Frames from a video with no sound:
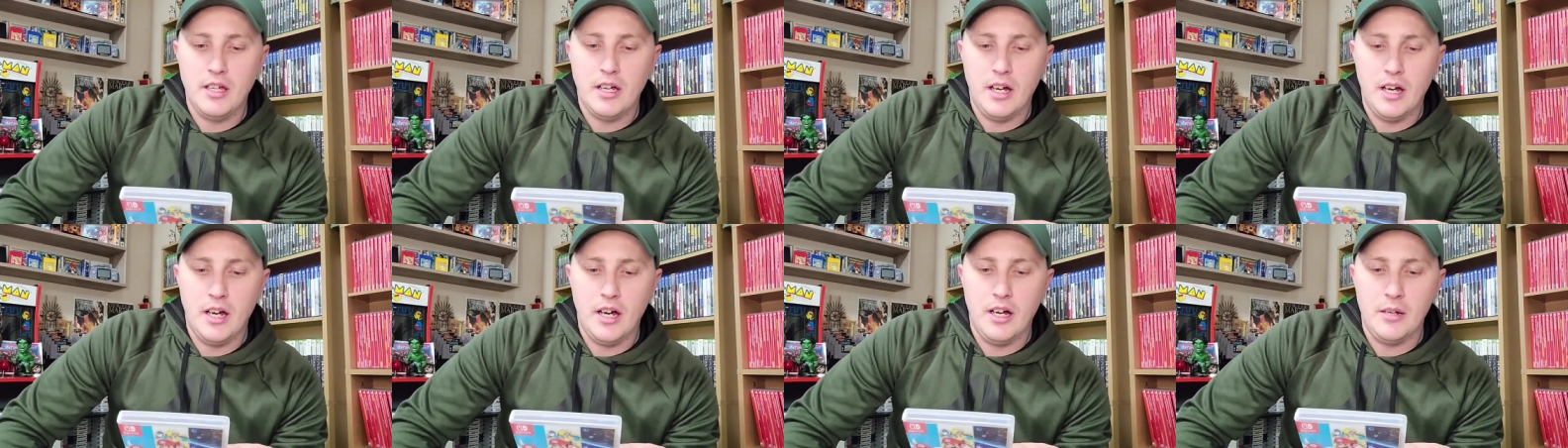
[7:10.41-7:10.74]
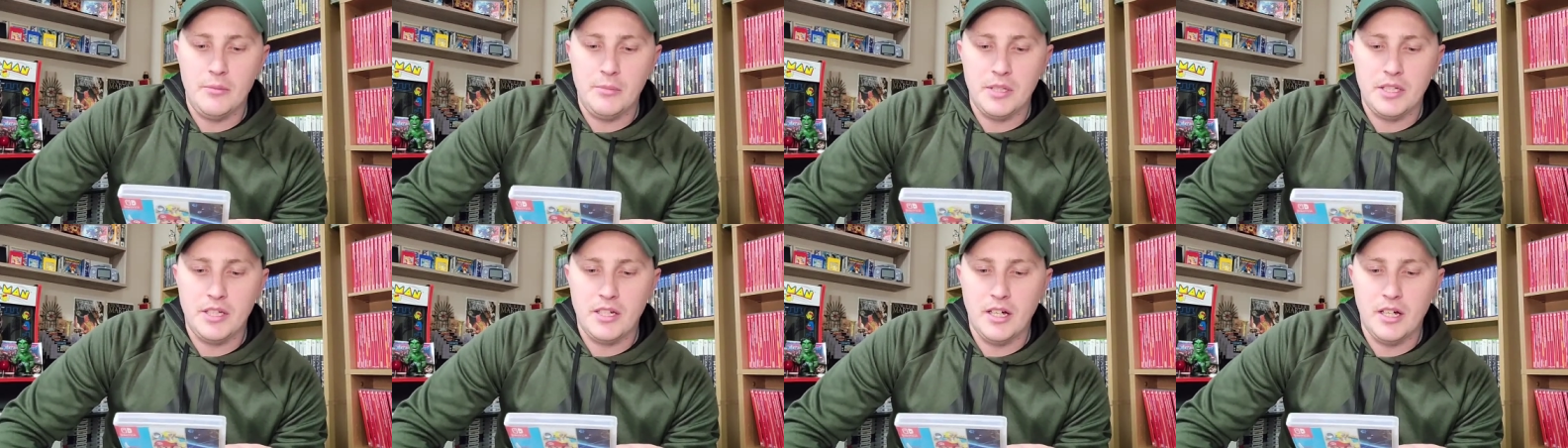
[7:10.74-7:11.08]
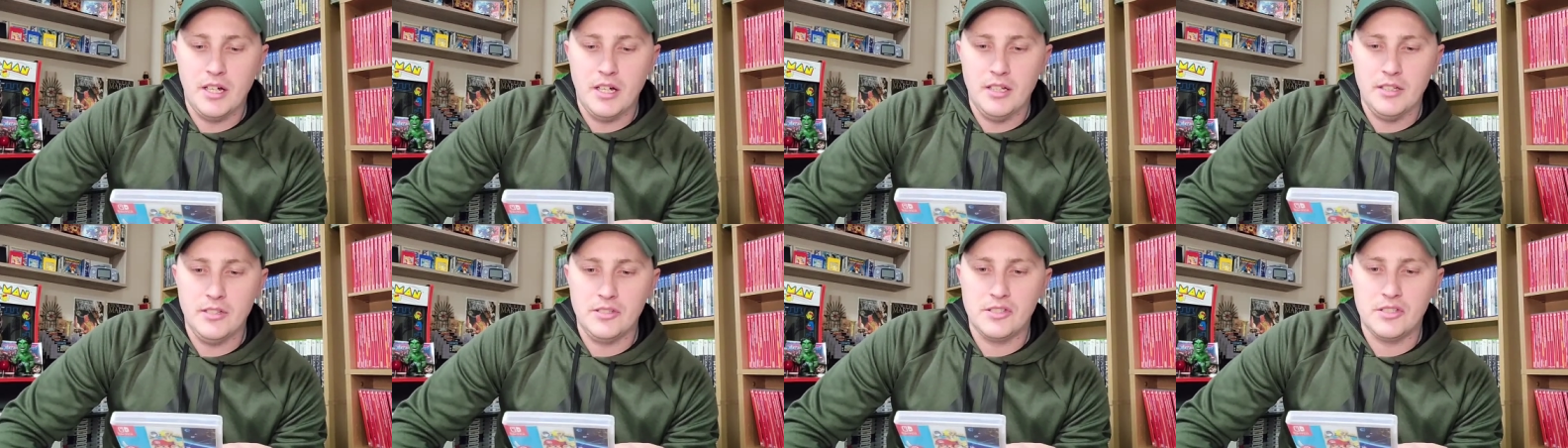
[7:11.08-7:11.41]
uh,
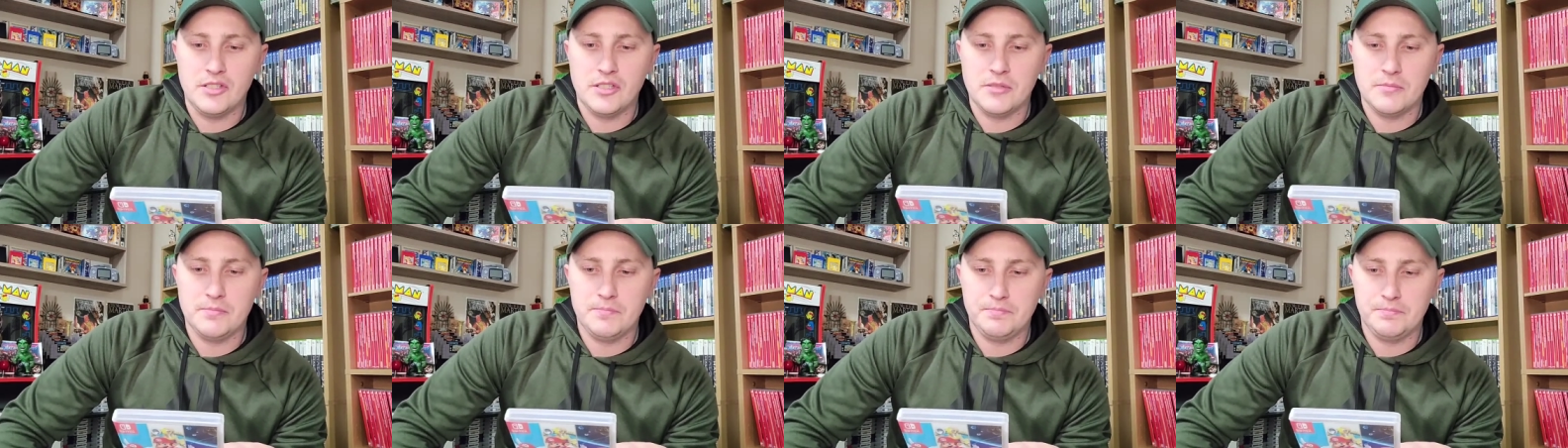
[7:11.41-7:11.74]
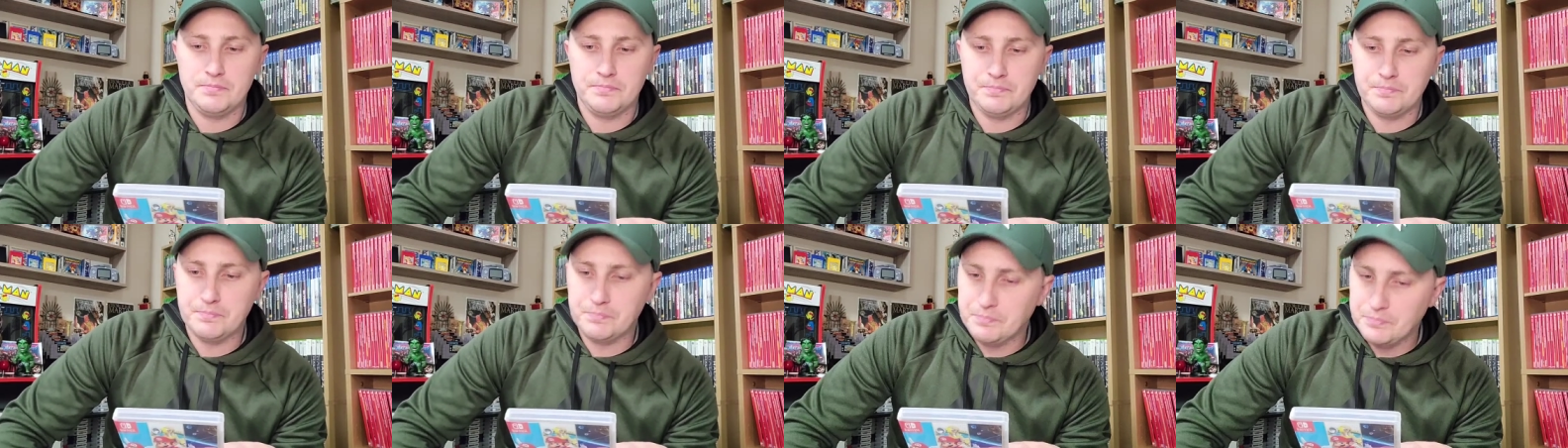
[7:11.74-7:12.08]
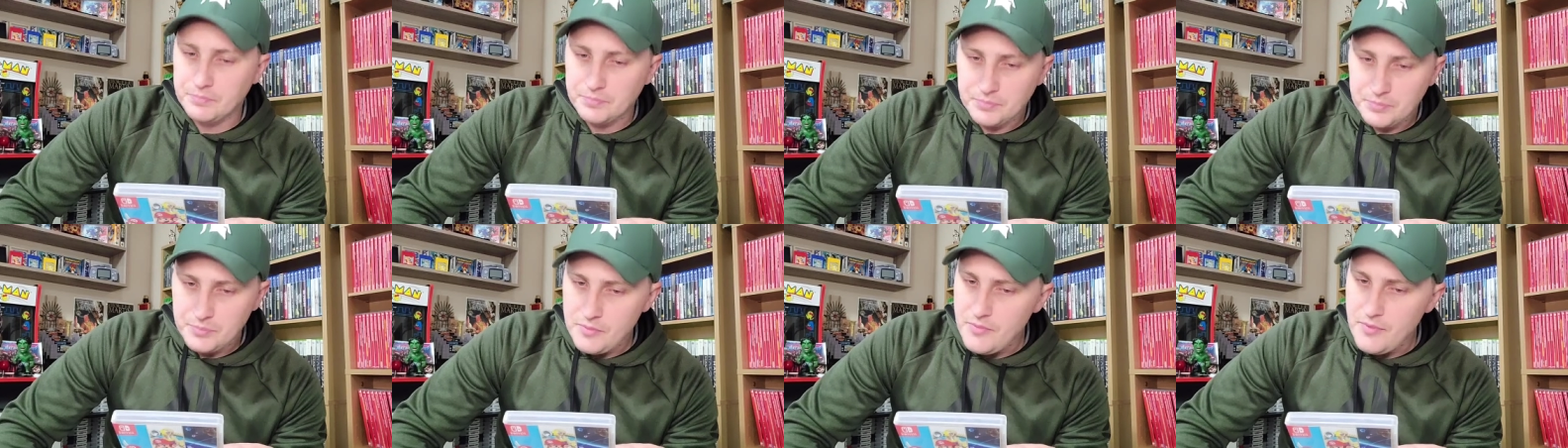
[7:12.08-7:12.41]
because
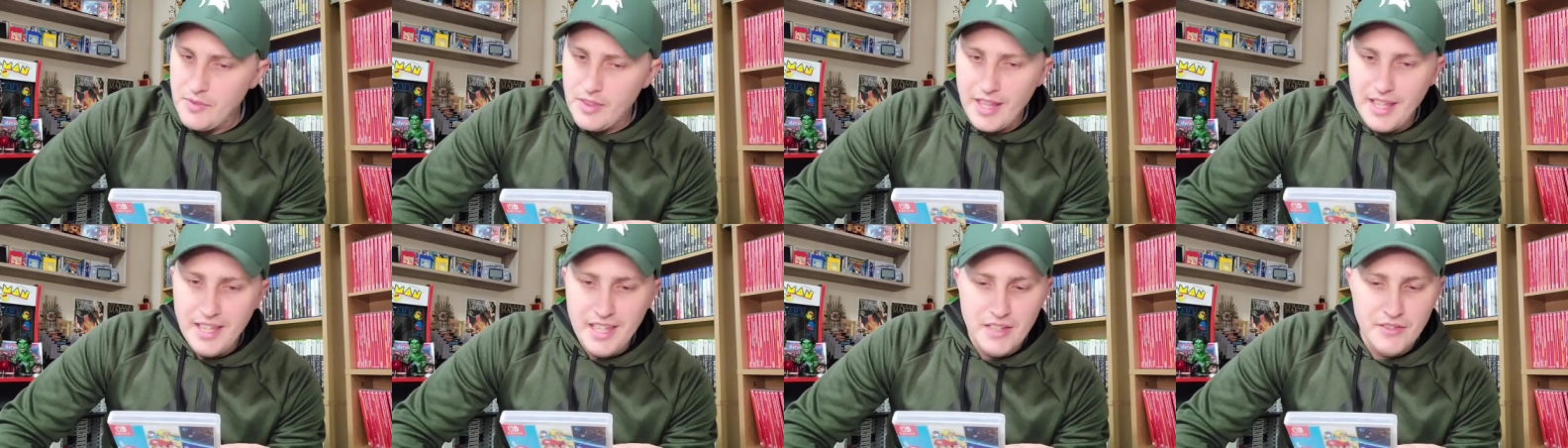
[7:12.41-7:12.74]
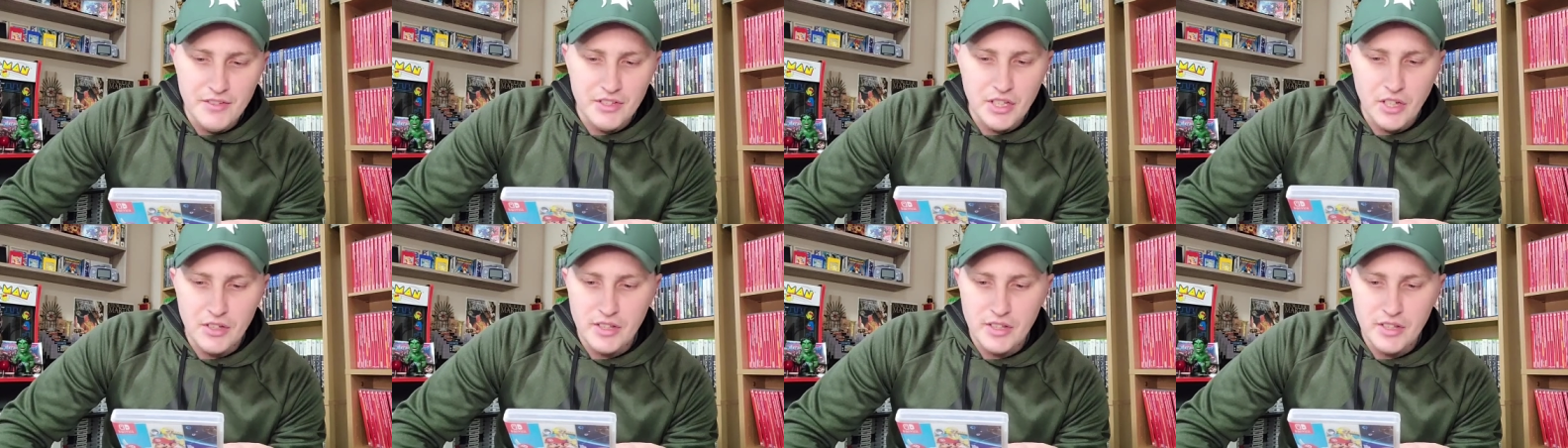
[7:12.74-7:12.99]
even